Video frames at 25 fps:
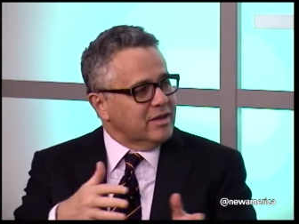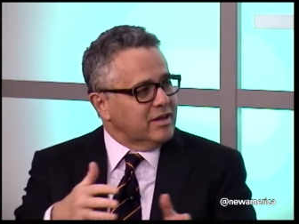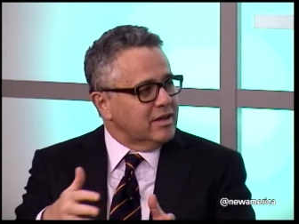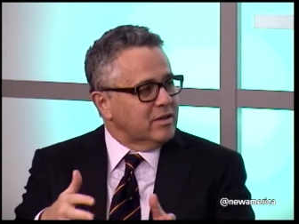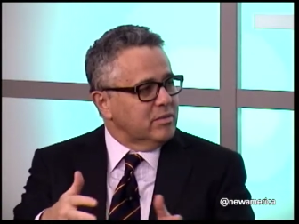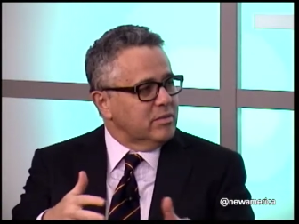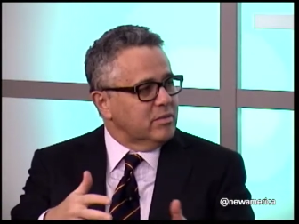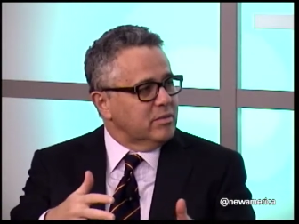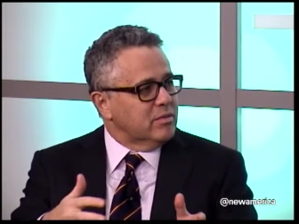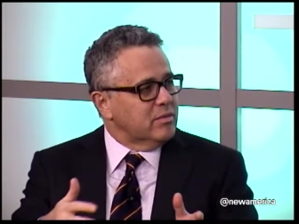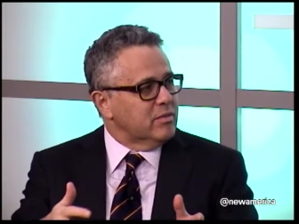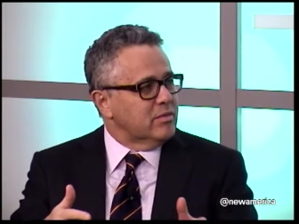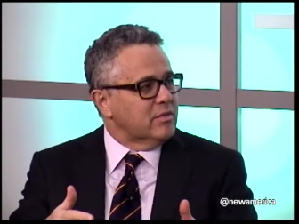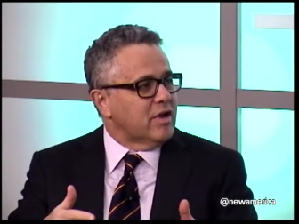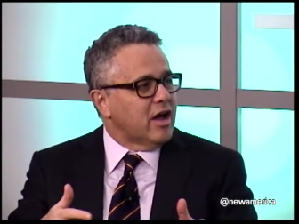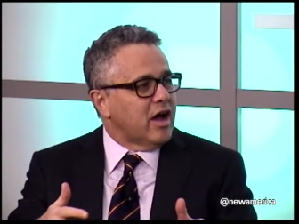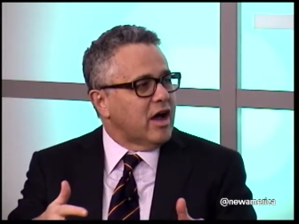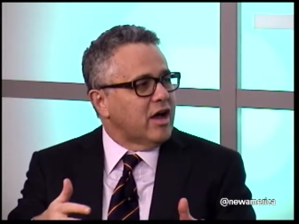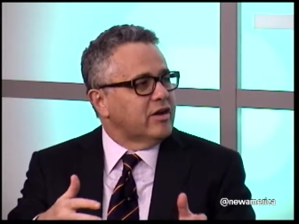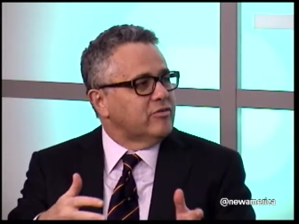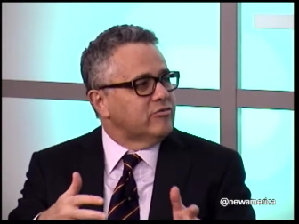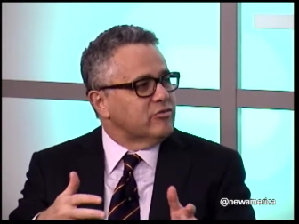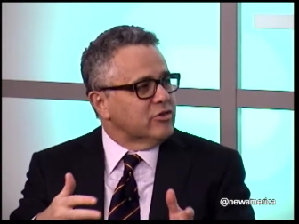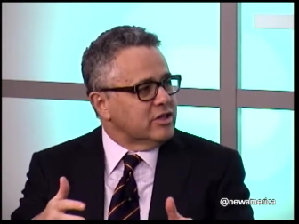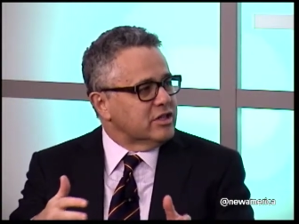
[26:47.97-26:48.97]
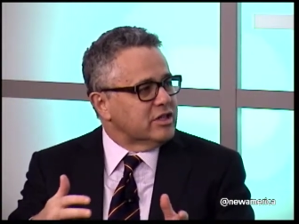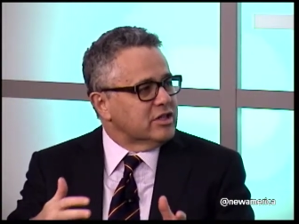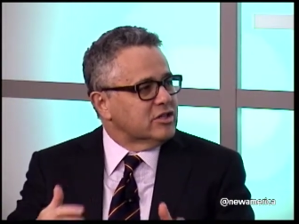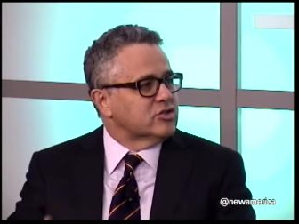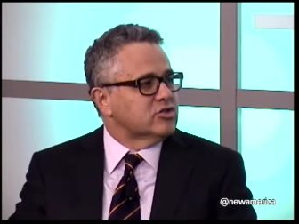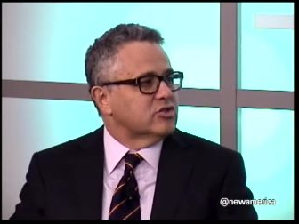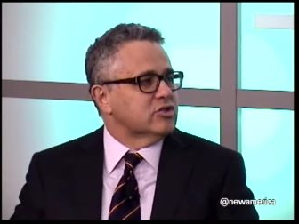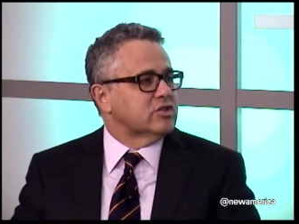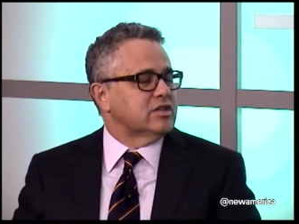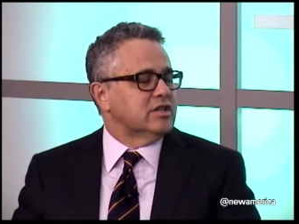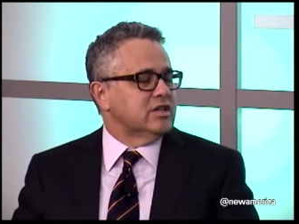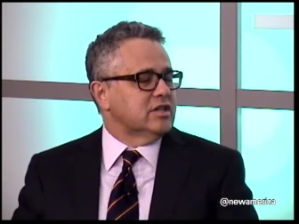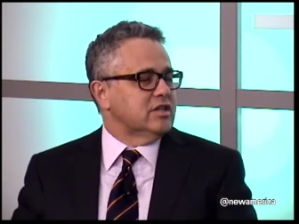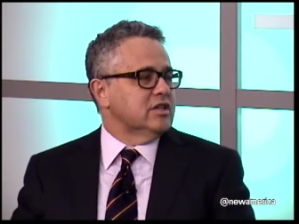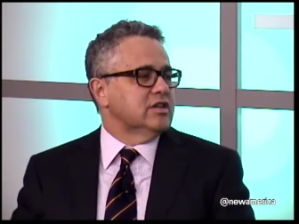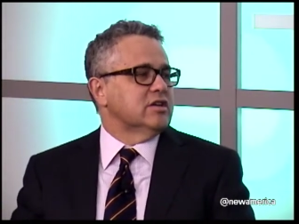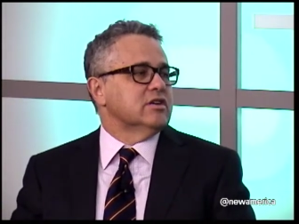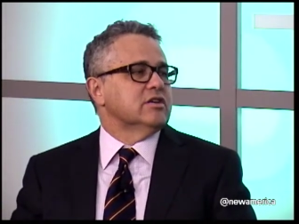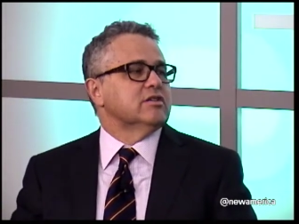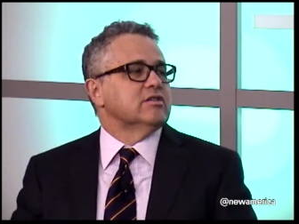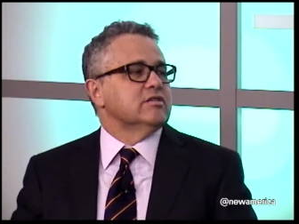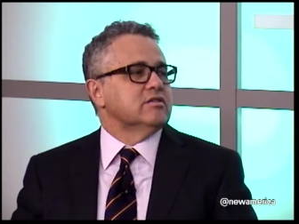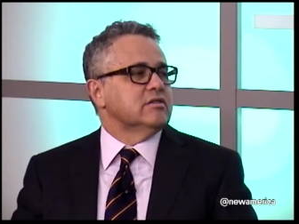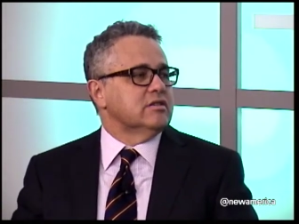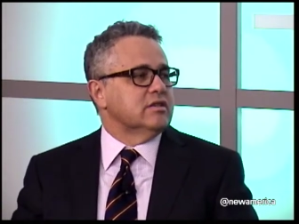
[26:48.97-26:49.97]
the non-redistricting
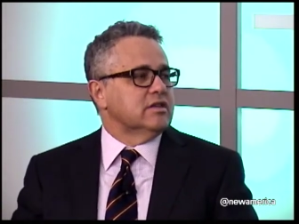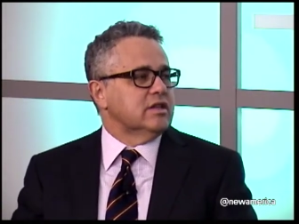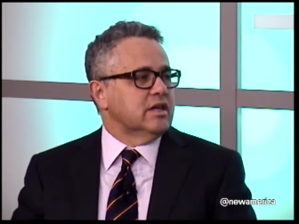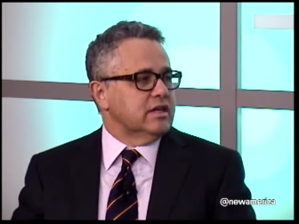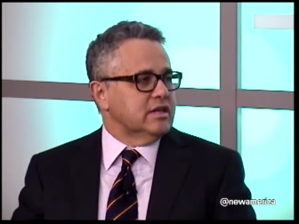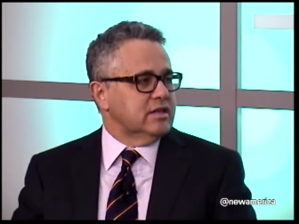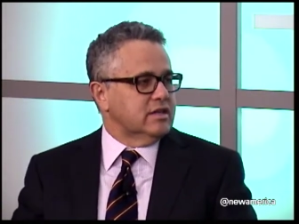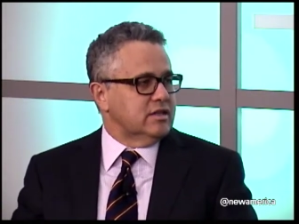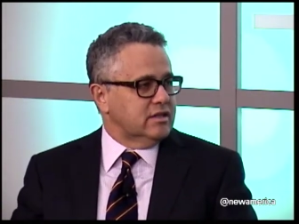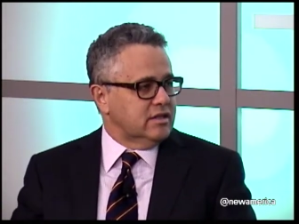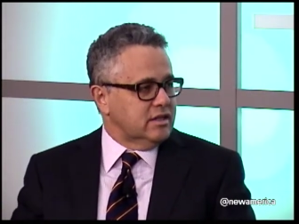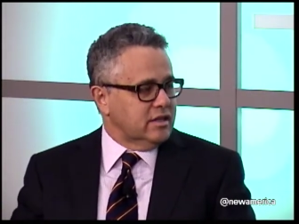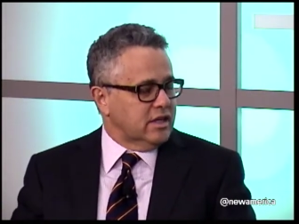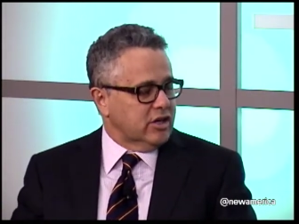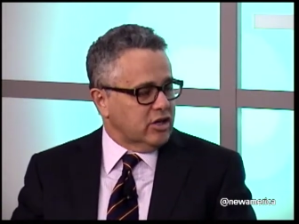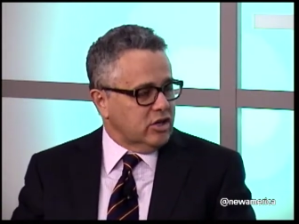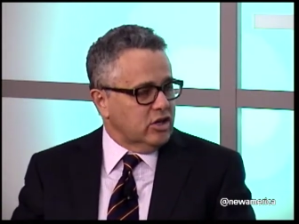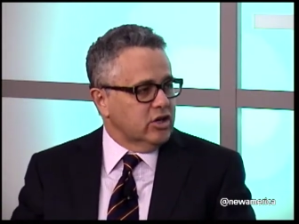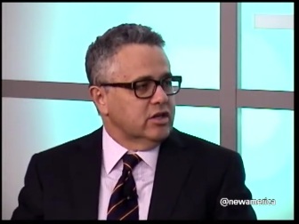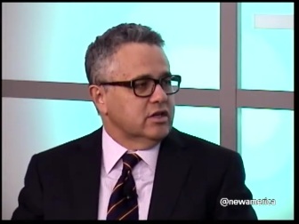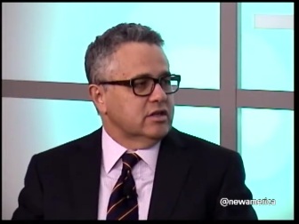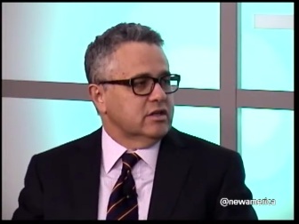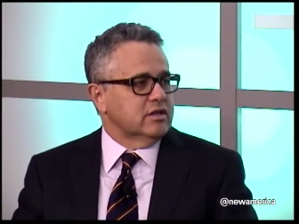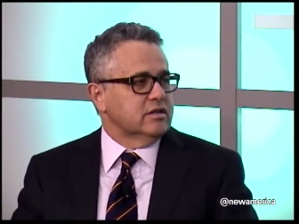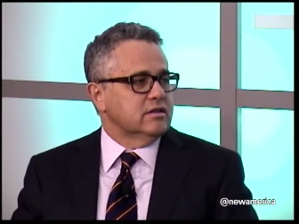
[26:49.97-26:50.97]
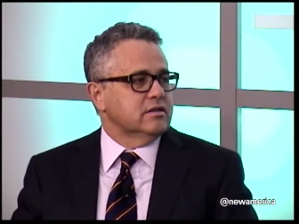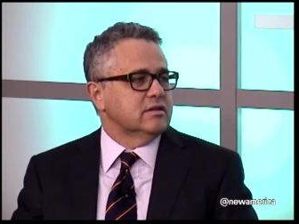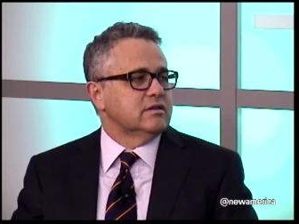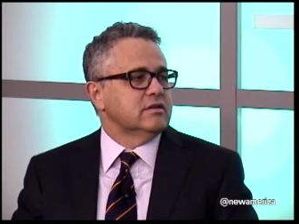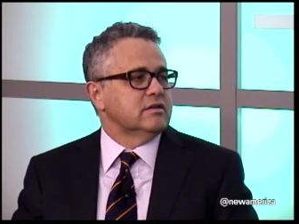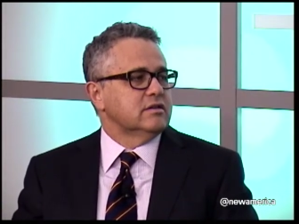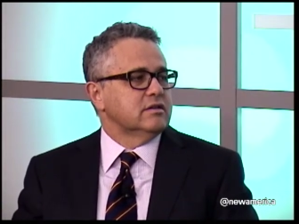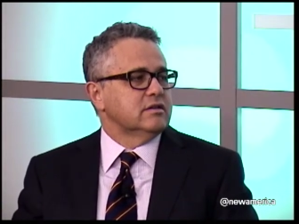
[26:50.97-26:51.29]
year, they couldn't.